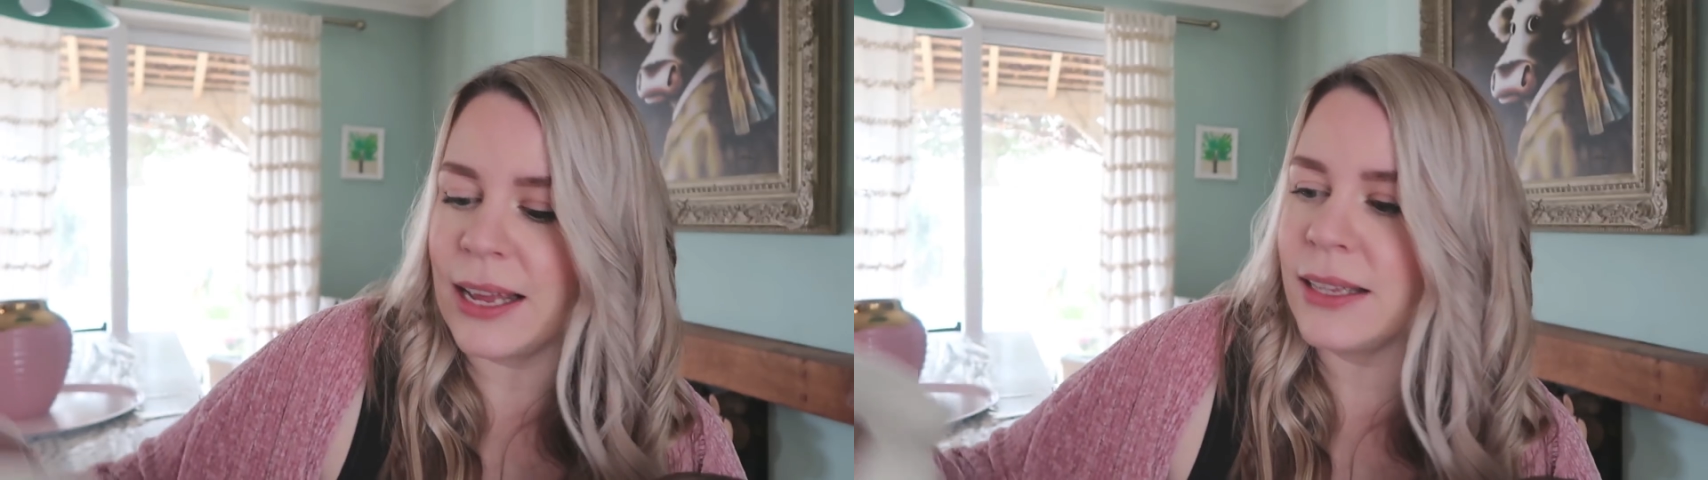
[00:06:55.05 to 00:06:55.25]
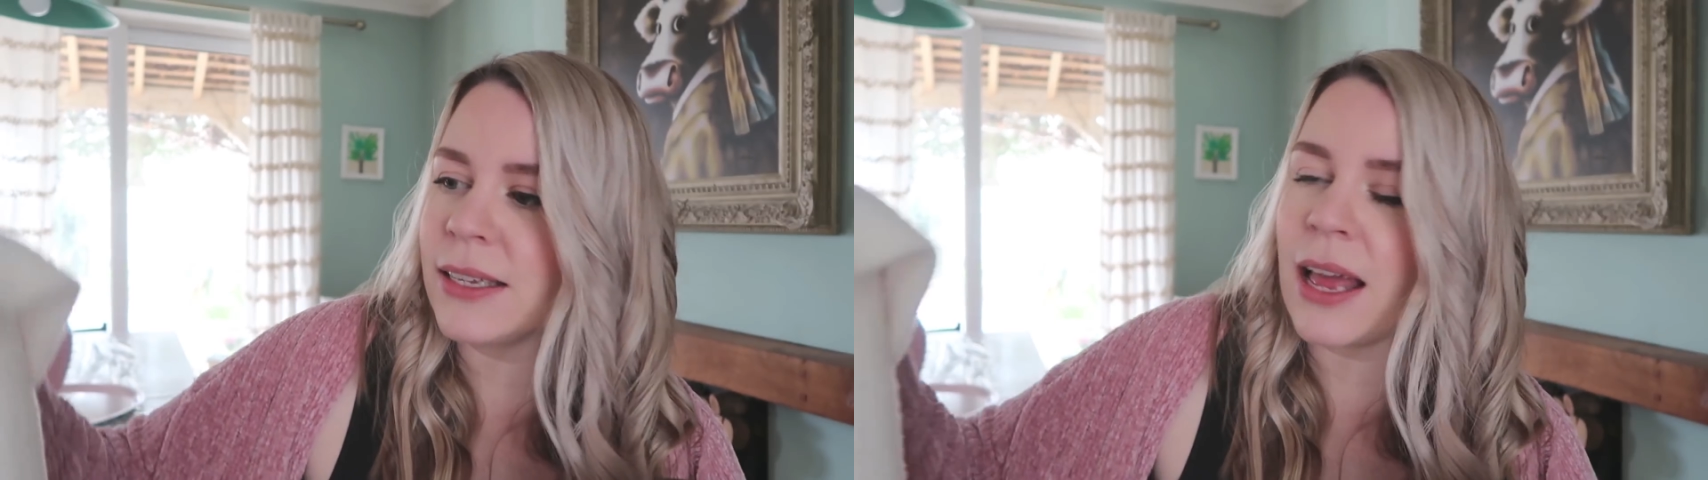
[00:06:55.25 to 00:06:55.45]

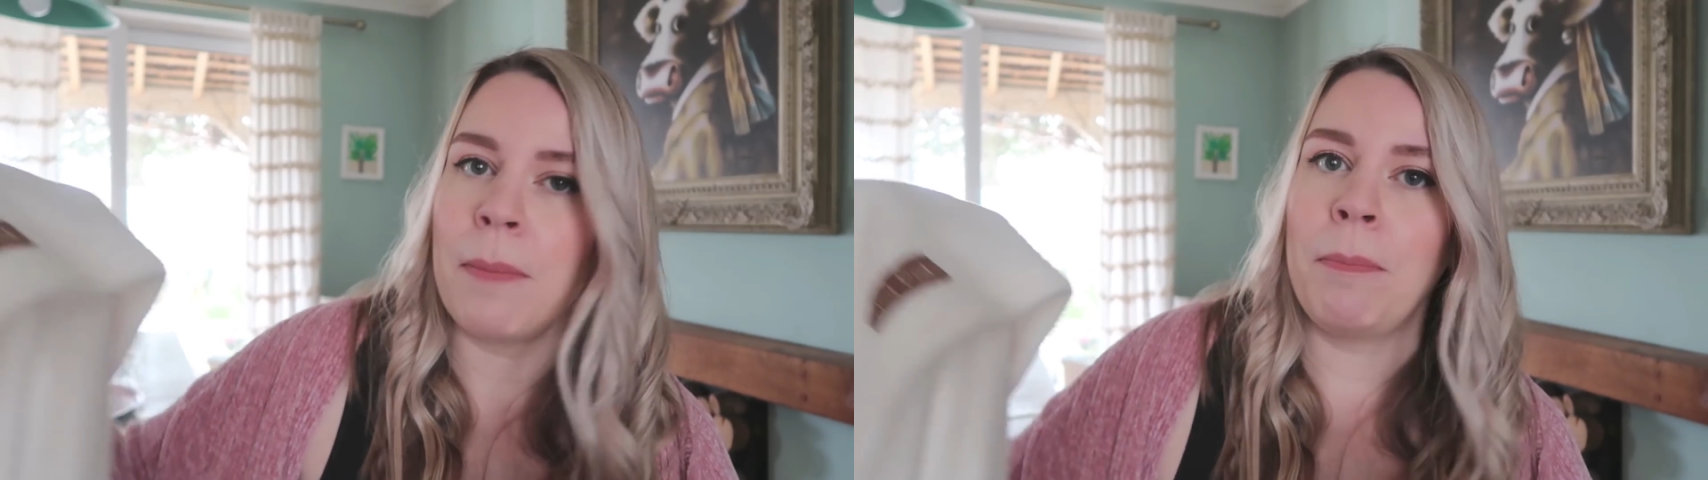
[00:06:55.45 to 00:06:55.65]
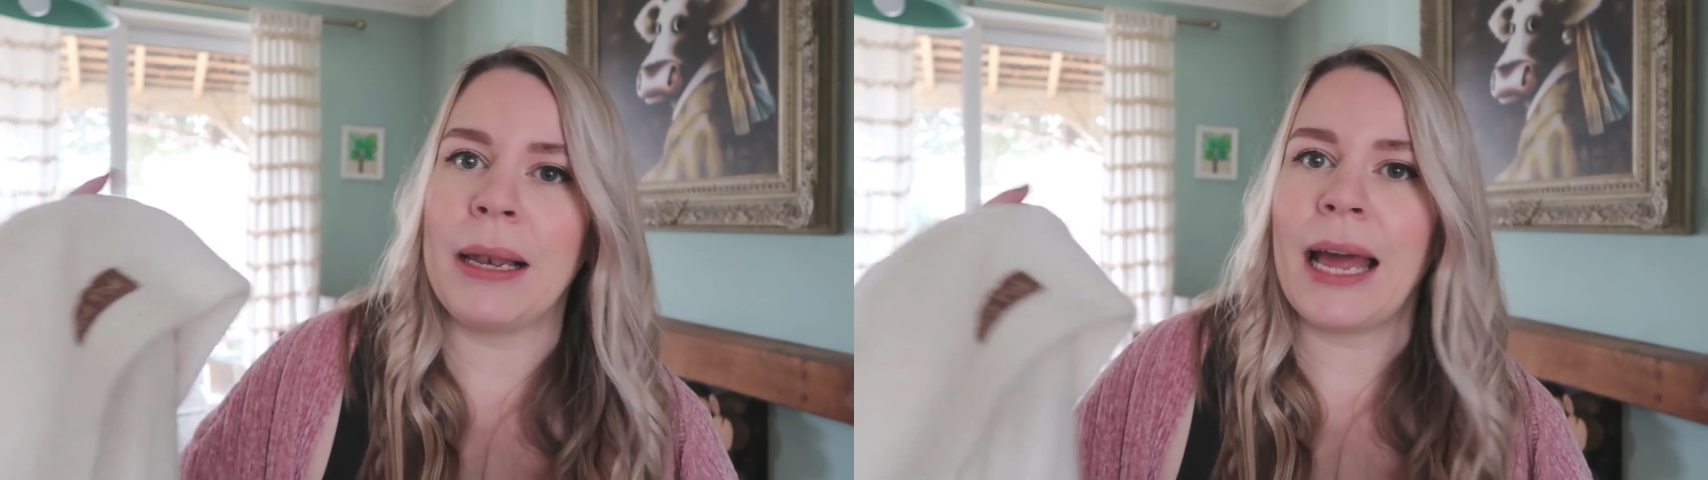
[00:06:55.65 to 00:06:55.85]
It's
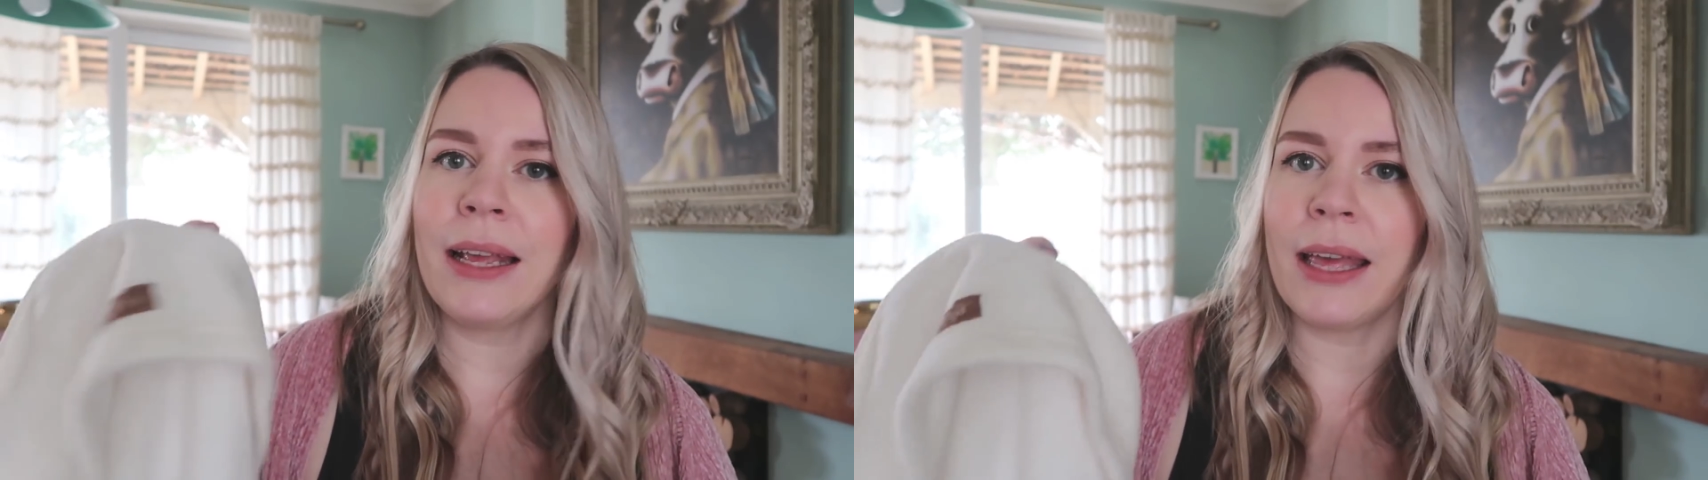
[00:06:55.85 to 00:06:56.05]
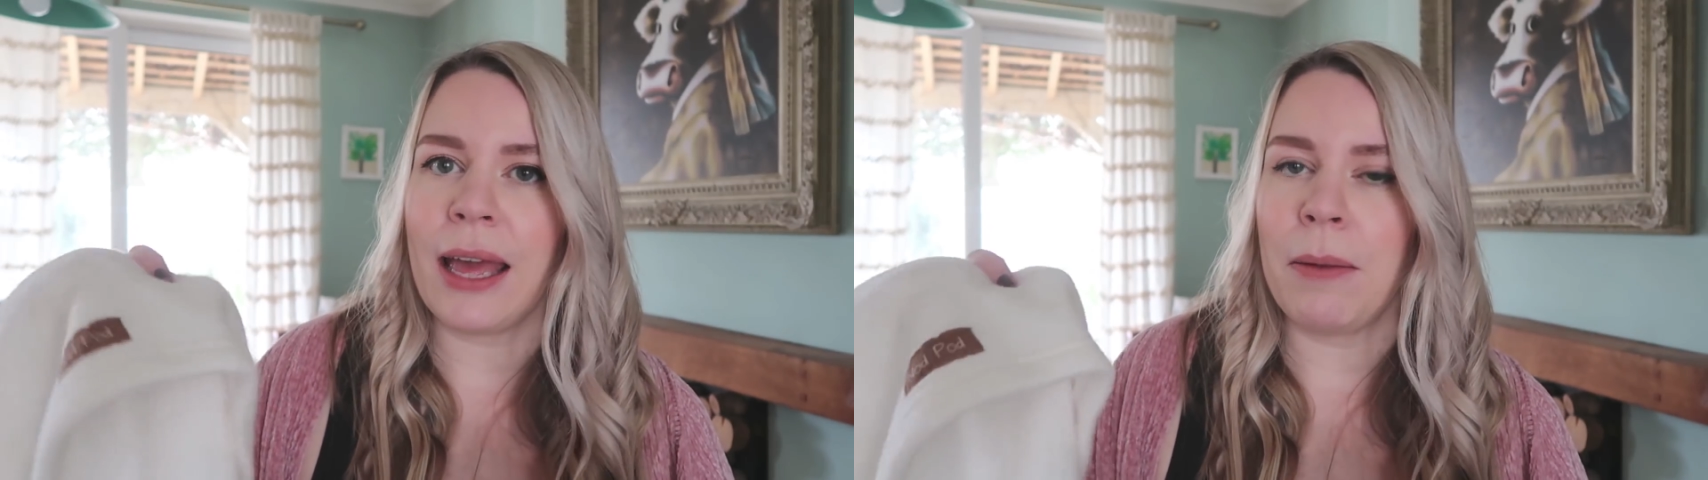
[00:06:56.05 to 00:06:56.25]
a
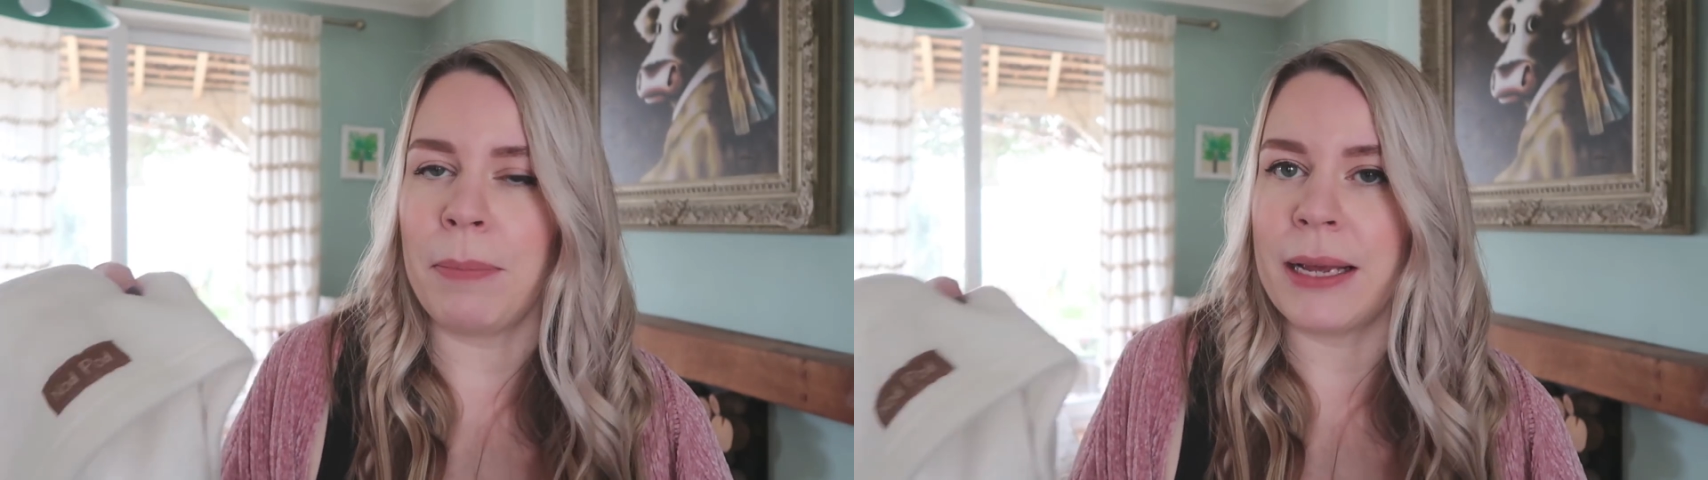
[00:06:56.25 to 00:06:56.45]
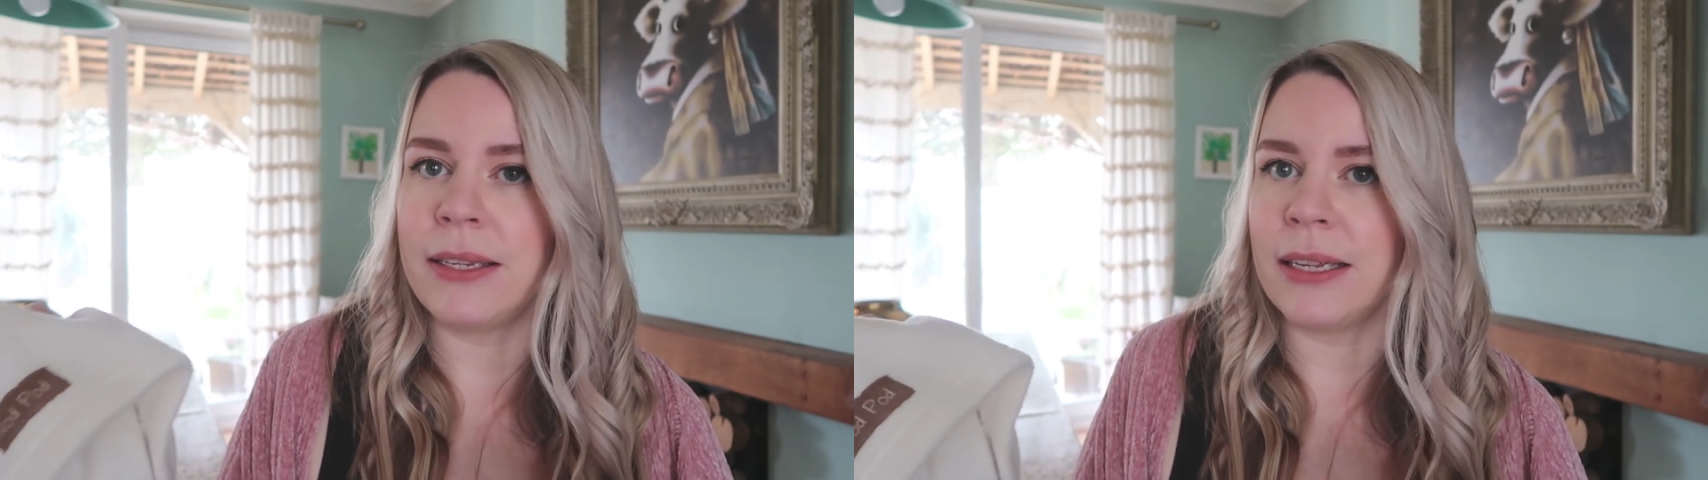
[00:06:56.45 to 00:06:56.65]
blanket
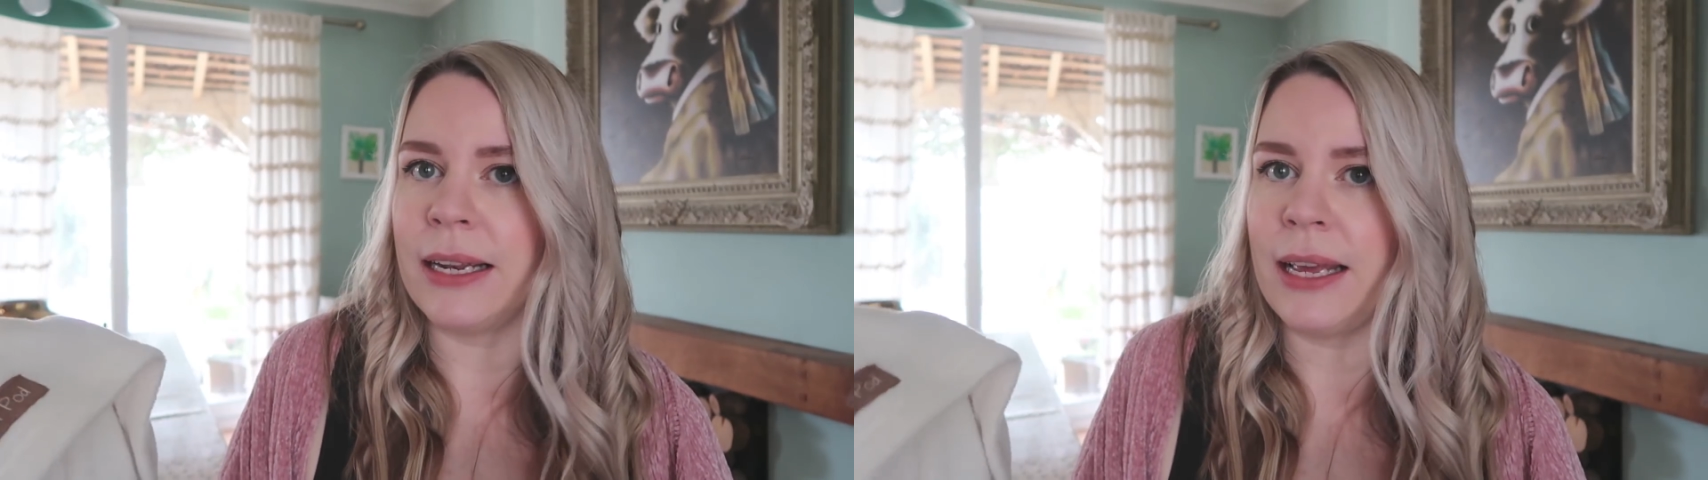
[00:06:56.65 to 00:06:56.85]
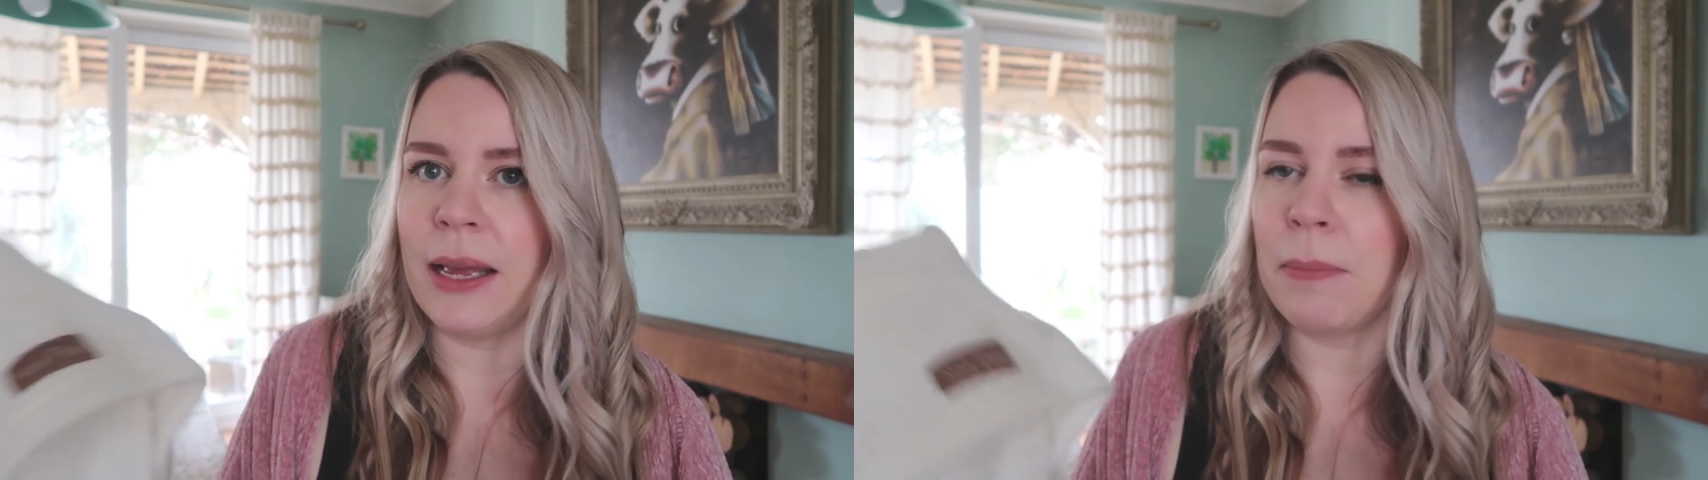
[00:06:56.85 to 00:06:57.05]

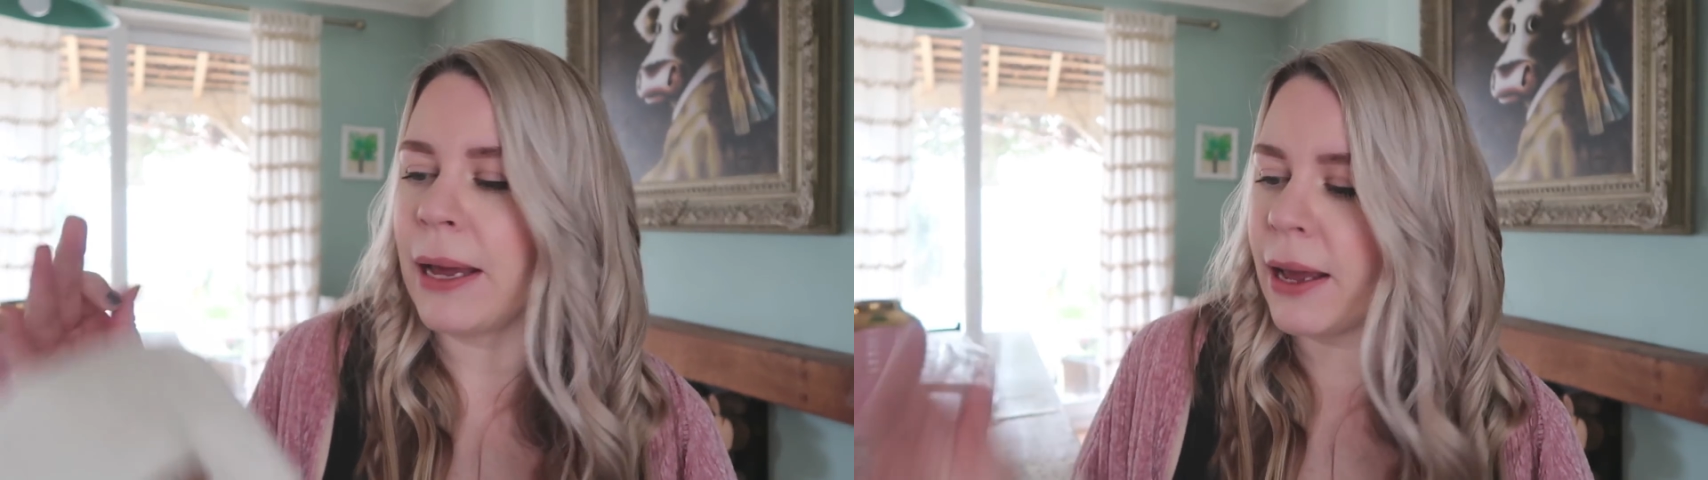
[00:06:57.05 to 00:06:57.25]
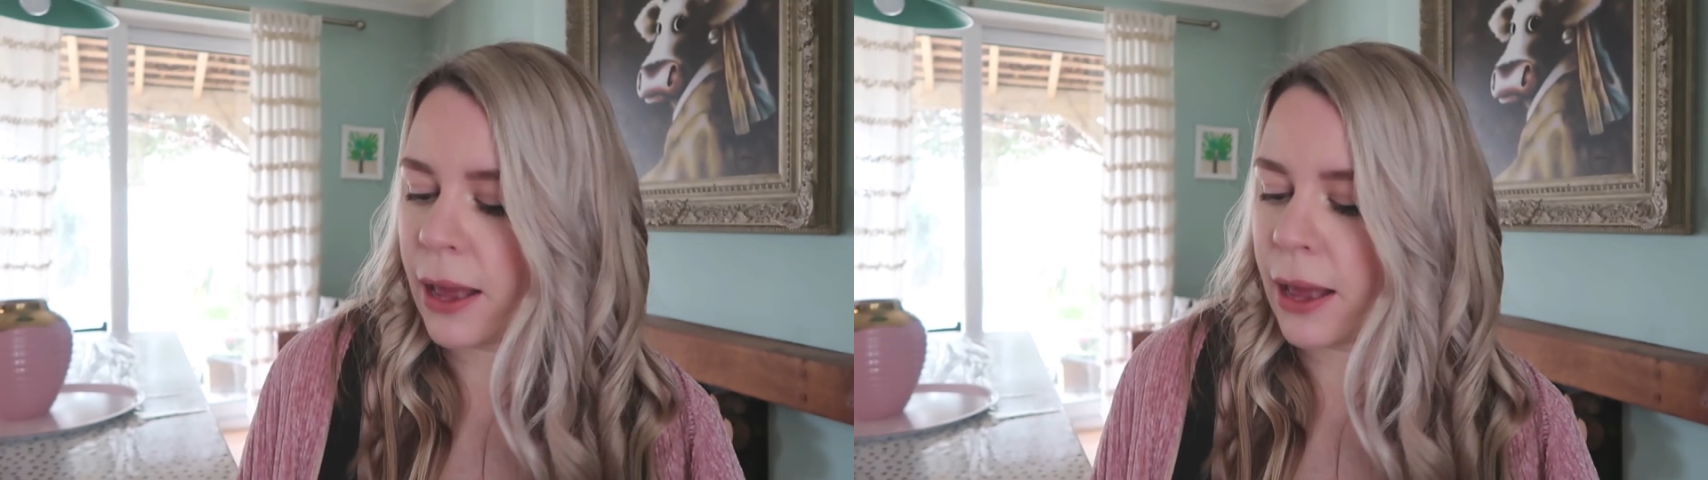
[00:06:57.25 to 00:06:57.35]
basically by